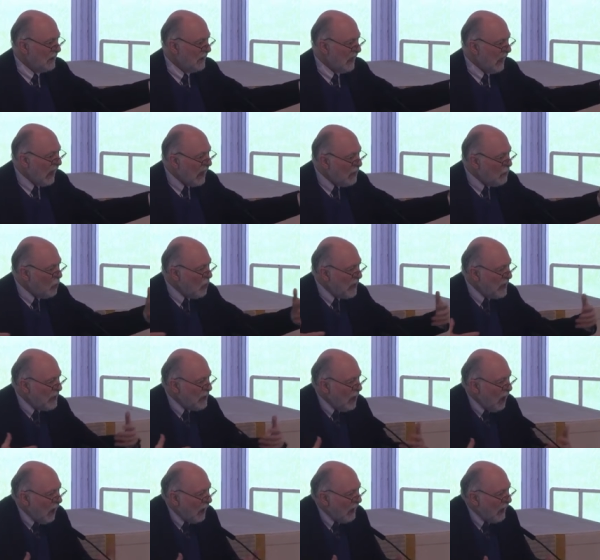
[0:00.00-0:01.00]
can we
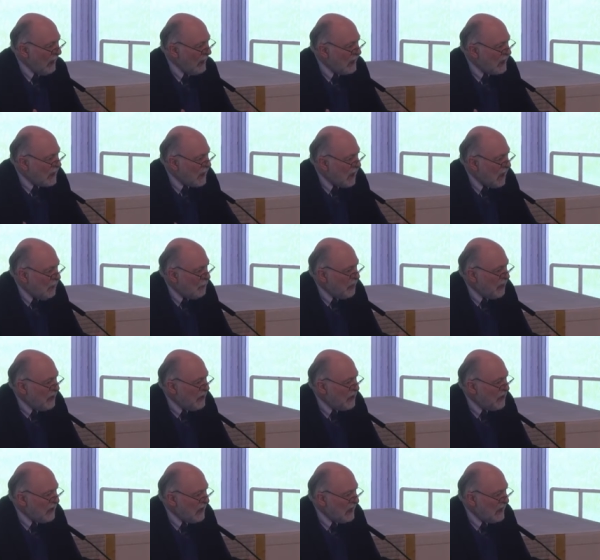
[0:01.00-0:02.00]
not
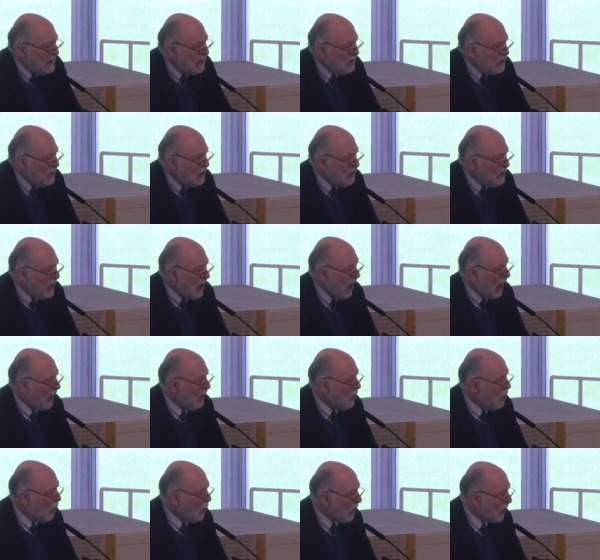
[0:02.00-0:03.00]
encompass into
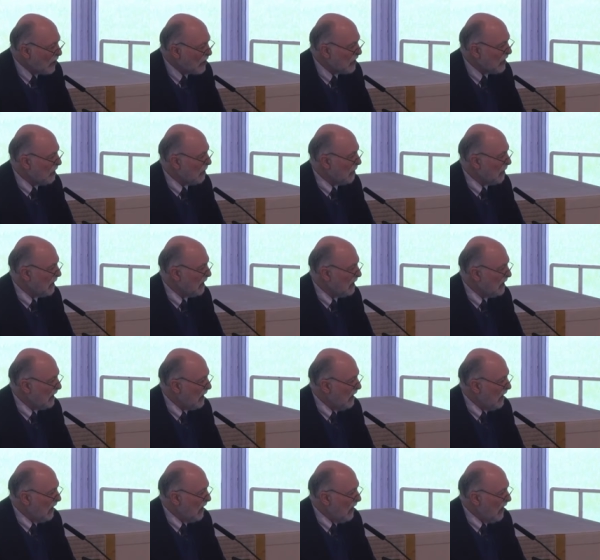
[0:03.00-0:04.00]
our worship
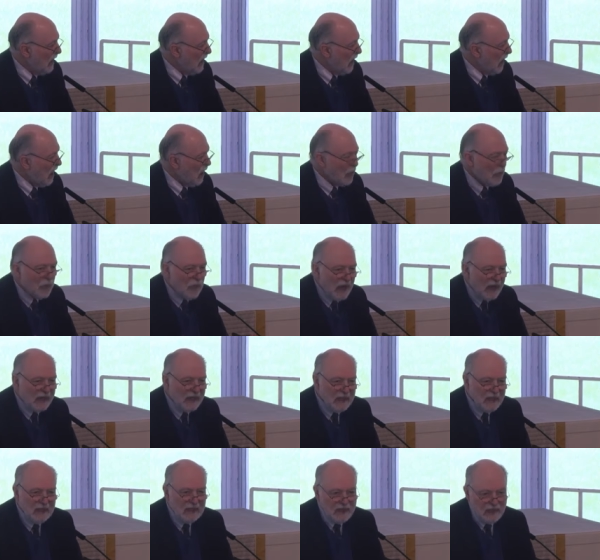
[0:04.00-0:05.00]
a
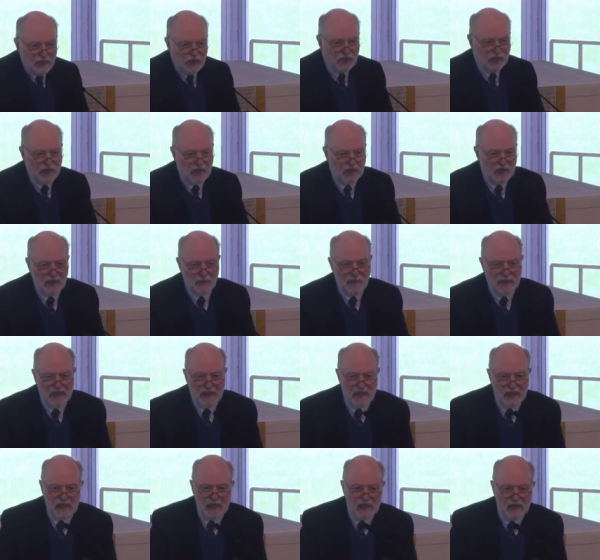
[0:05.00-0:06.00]
recognition at the
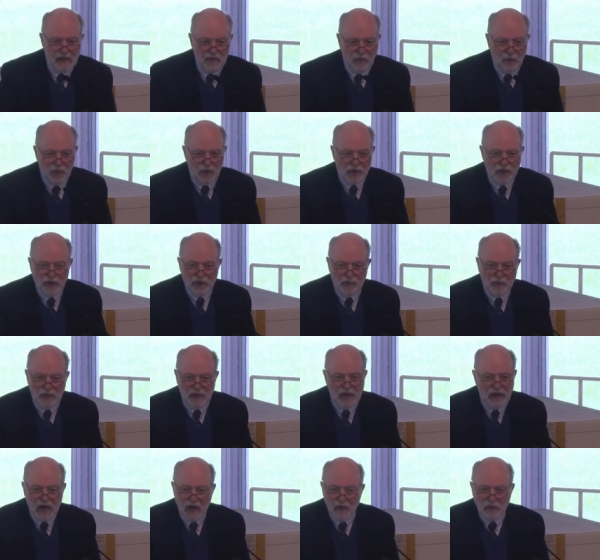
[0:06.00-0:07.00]
beginning of worship
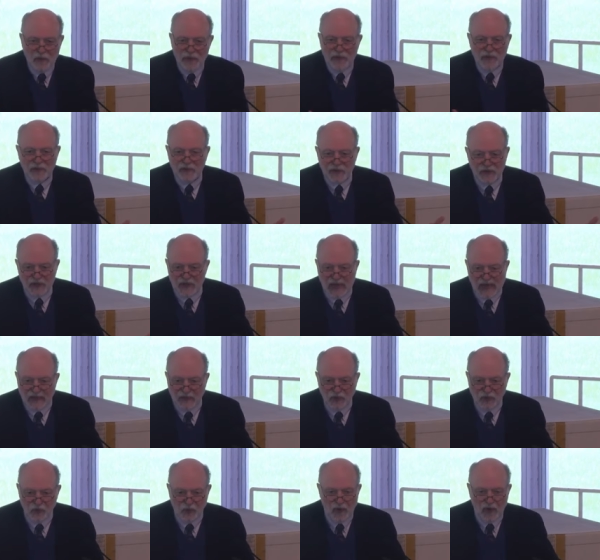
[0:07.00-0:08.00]
that our real
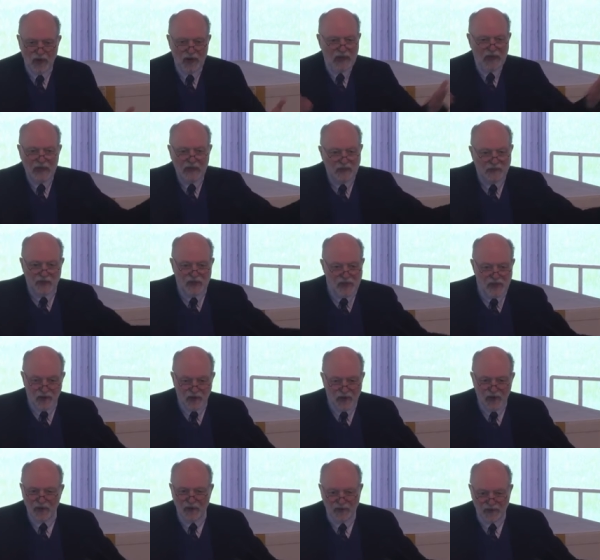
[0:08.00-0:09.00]
sanctuary is the
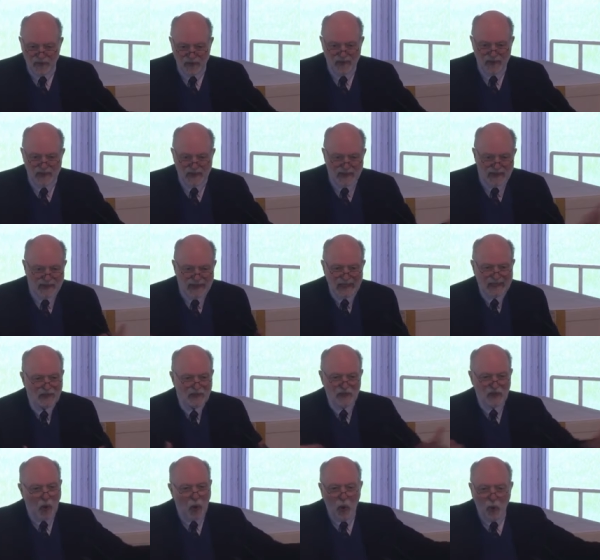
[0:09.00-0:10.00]
earth?
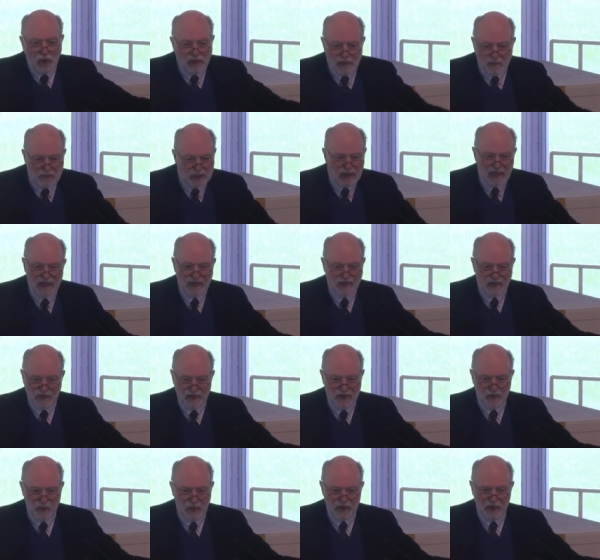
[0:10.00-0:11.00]
That's the holy
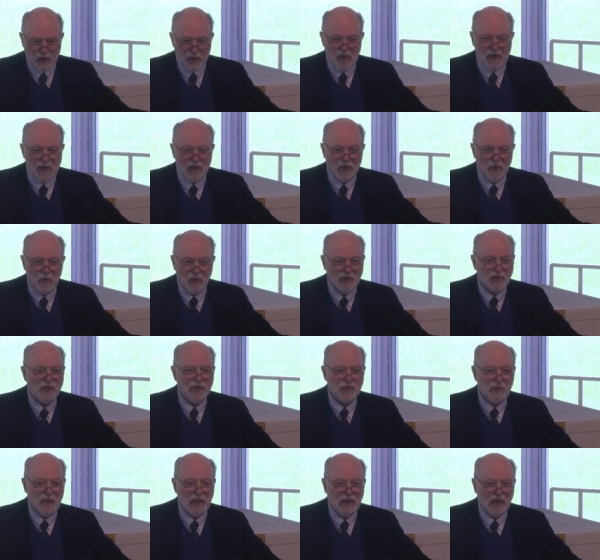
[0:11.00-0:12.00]
place in which we are
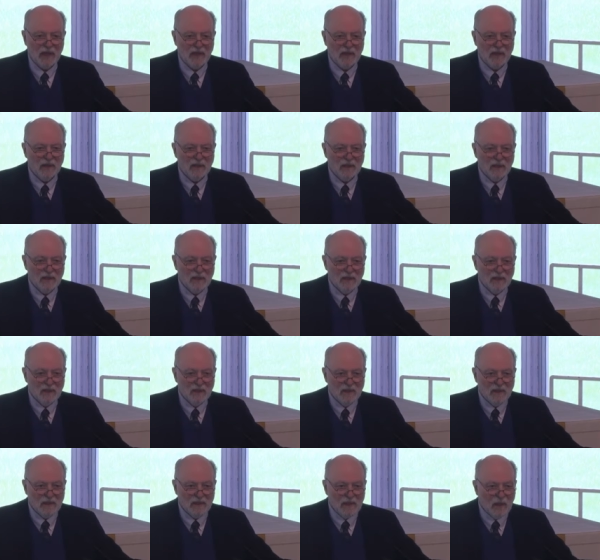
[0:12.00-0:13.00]
worshiping
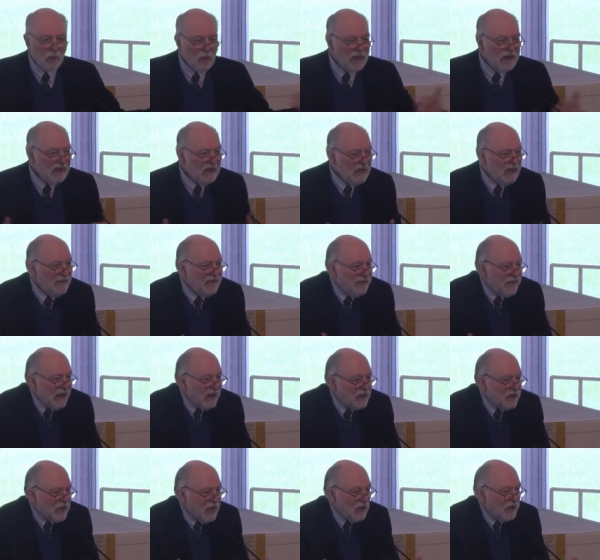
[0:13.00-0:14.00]
that we
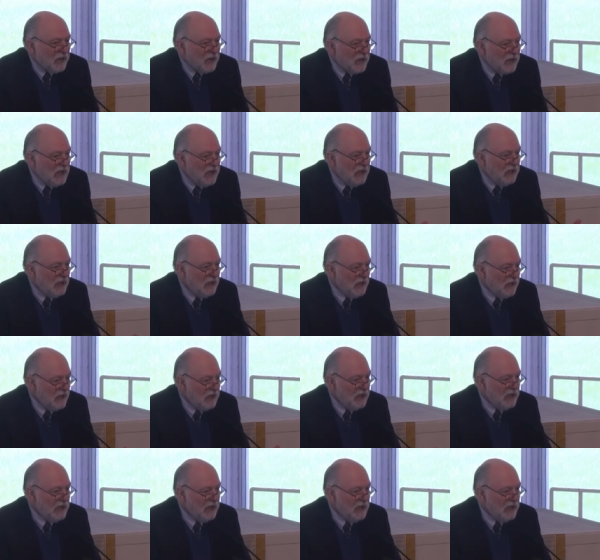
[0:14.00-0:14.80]
confess our sins